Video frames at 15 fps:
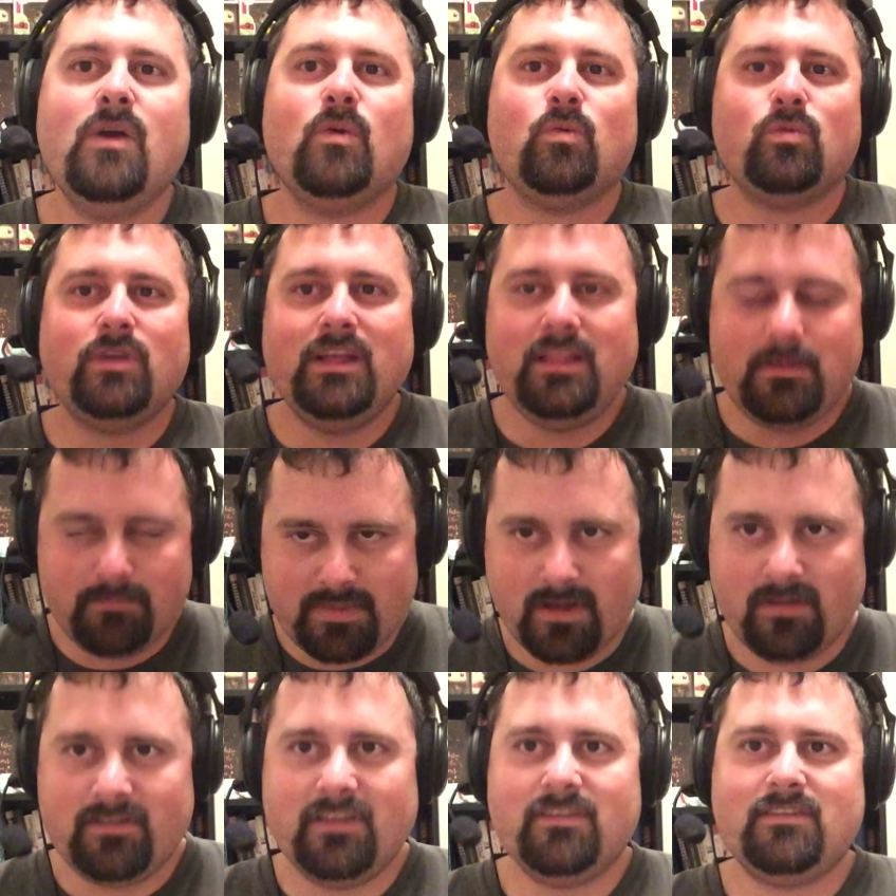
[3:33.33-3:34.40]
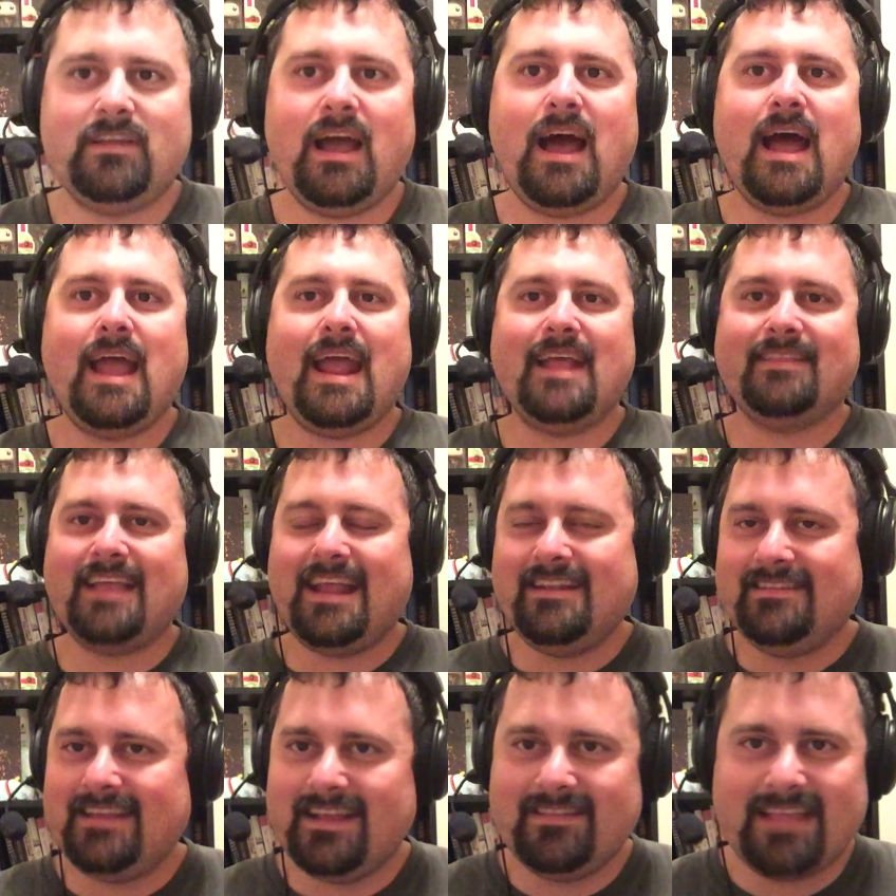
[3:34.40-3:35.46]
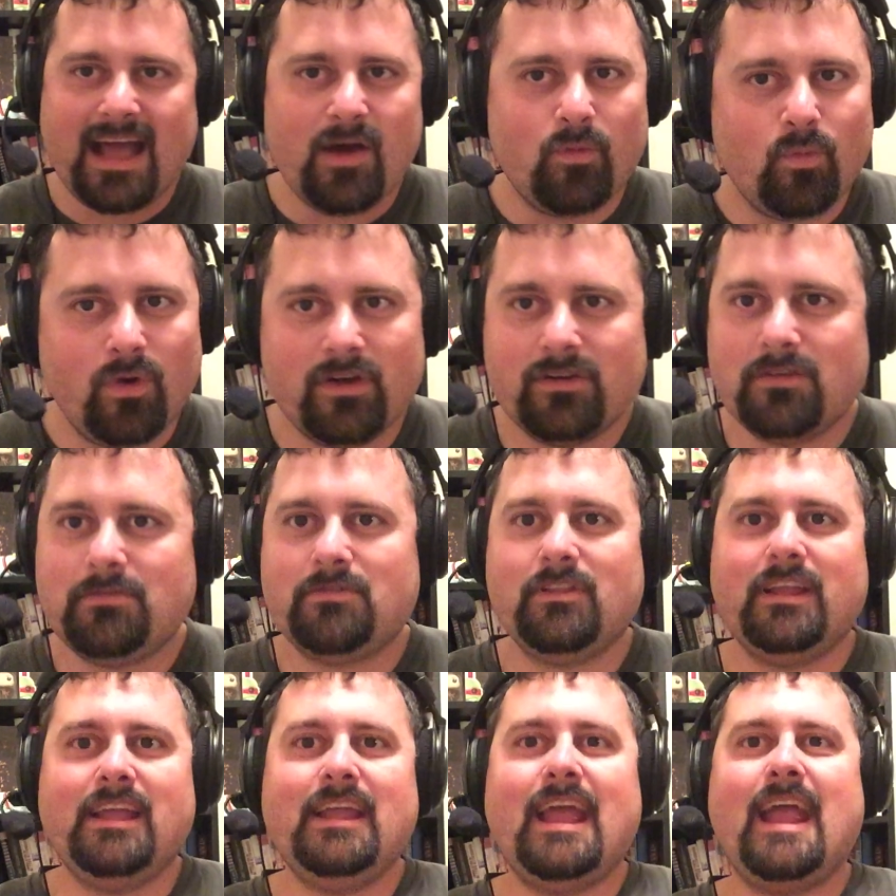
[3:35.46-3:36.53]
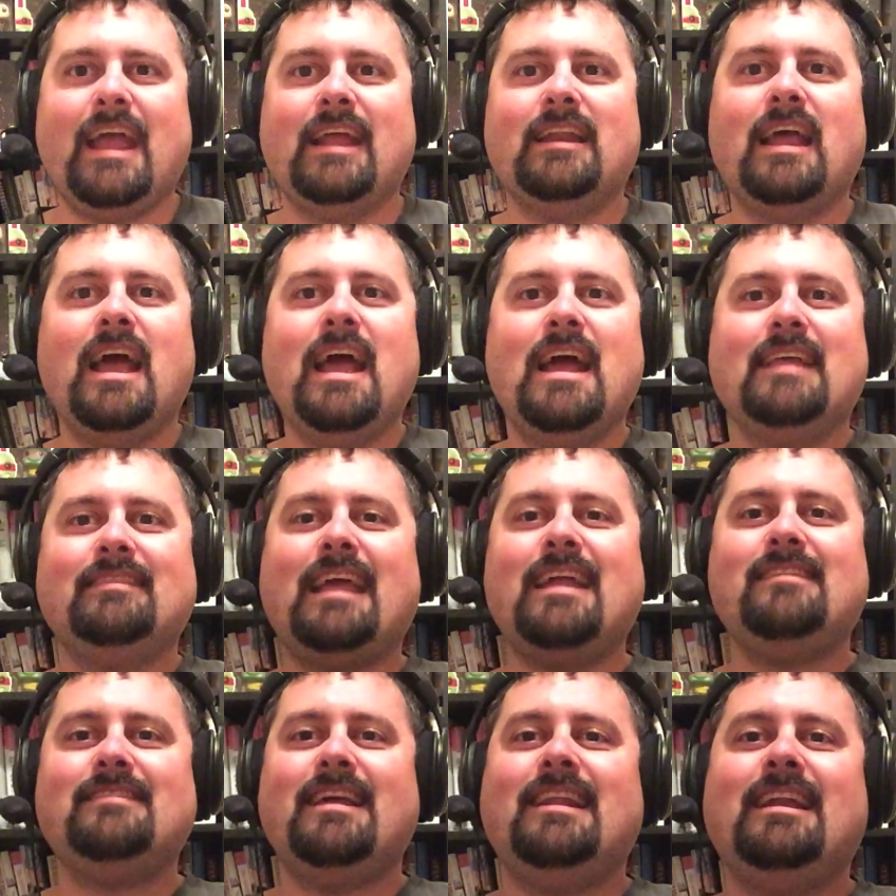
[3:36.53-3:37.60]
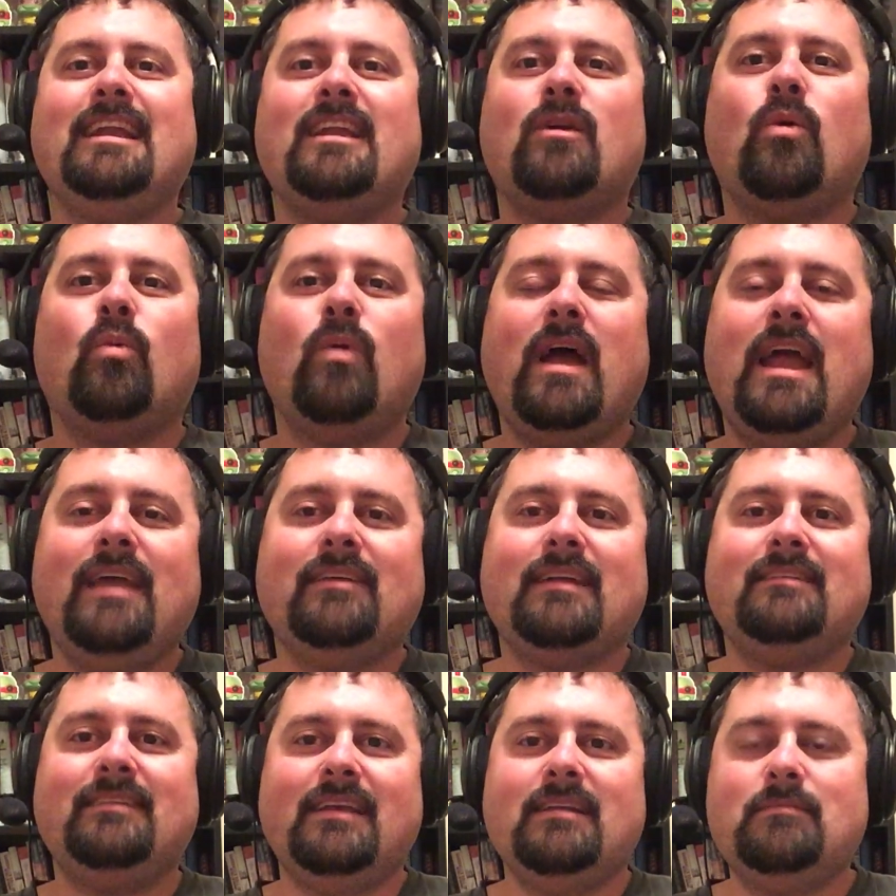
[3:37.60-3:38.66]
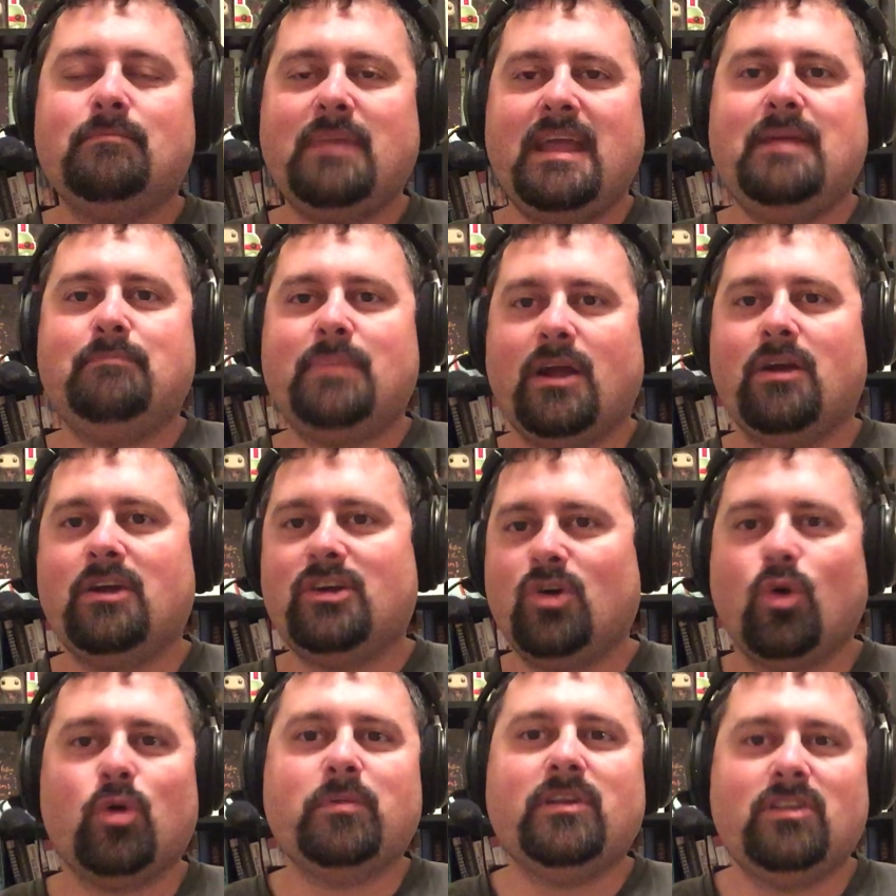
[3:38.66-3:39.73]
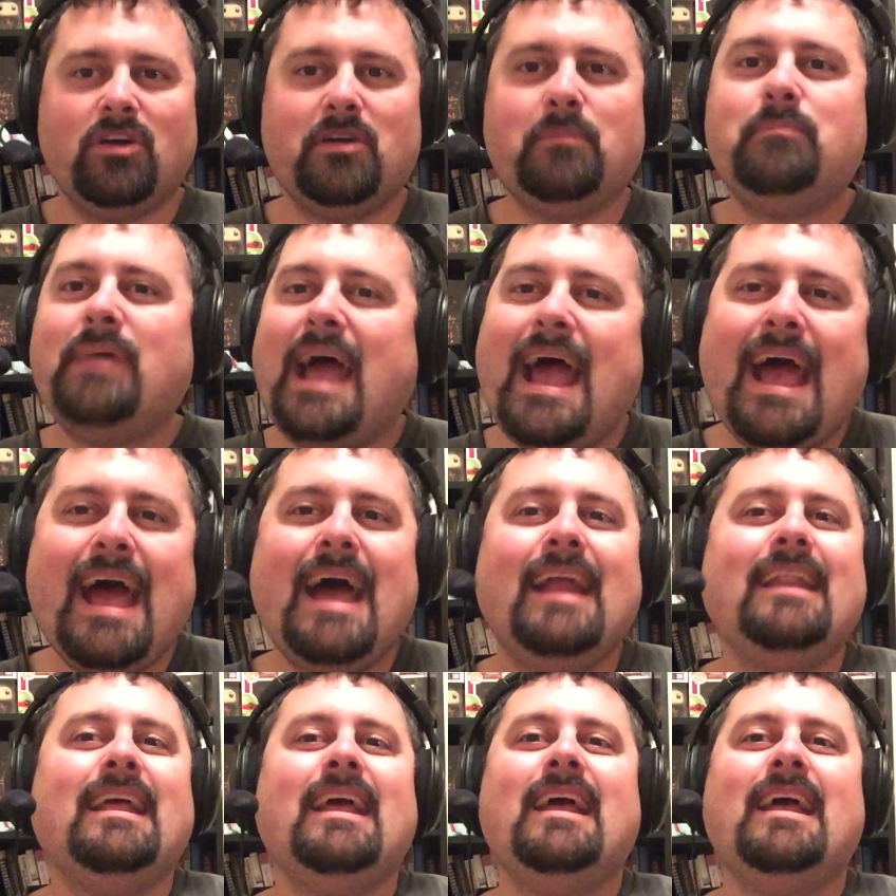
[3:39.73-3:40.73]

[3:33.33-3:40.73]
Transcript: Really build this guy, and they did that wonderfully, and they did it in a way that didn't make Baron Corbin look bad.